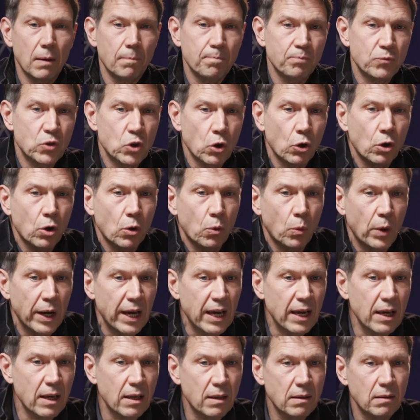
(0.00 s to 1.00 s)
took
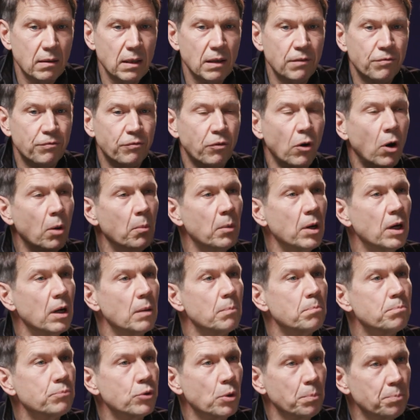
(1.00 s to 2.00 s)
away the former
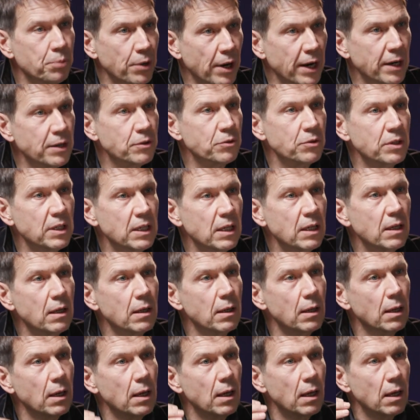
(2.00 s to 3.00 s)
proprietary
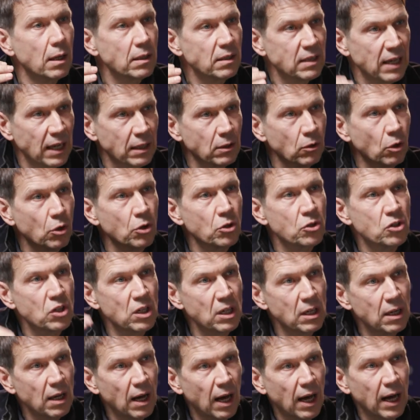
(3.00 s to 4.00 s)

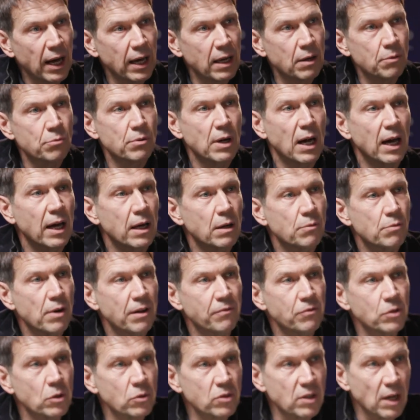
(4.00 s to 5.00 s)
technology, high
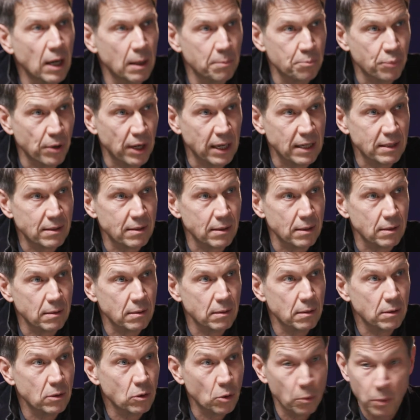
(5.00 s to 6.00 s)
revenues, high
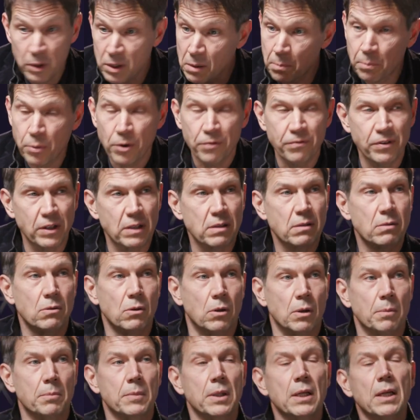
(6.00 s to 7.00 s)
prices. So it was a perfect
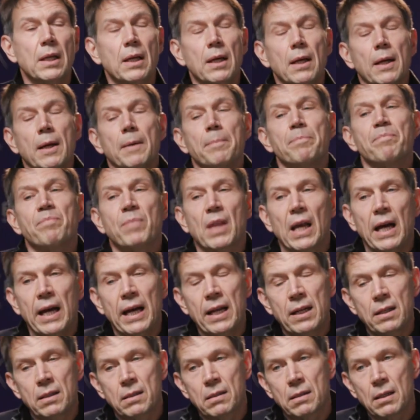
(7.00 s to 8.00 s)
storm.
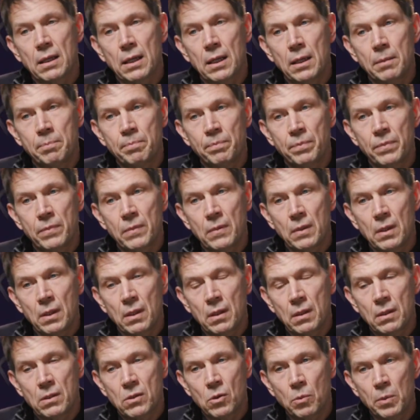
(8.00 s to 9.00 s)
And
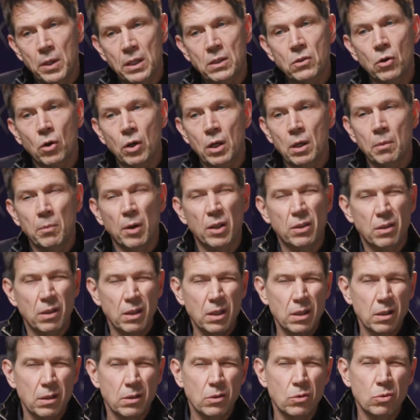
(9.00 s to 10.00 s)
so we're talking about the
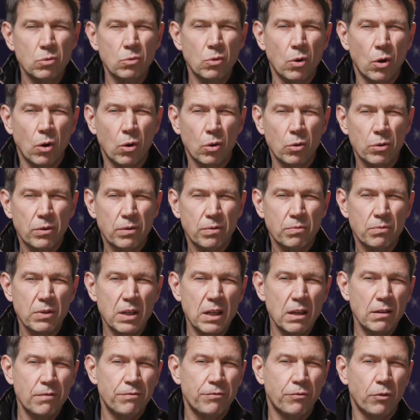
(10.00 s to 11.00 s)
year
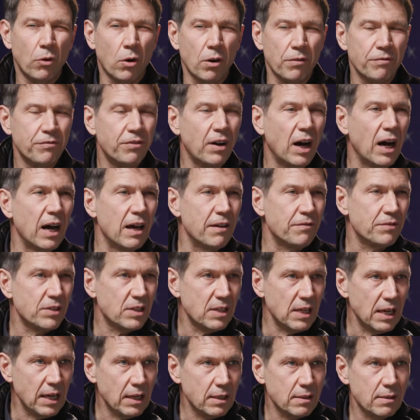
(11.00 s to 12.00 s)
2003, 4, 5,
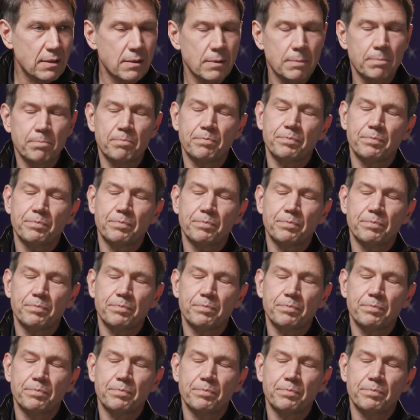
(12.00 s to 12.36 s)
6.